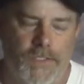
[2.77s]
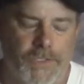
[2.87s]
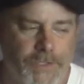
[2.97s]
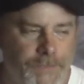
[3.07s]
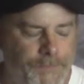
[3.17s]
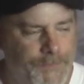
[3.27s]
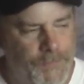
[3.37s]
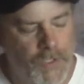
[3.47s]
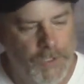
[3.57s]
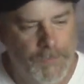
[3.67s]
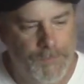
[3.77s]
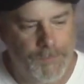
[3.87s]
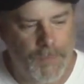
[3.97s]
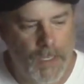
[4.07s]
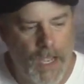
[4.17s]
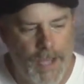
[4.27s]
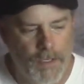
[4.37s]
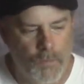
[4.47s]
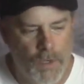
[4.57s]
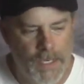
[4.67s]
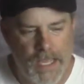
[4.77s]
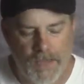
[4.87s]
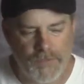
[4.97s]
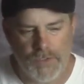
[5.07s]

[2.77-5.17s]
So, you know, I didn't want to have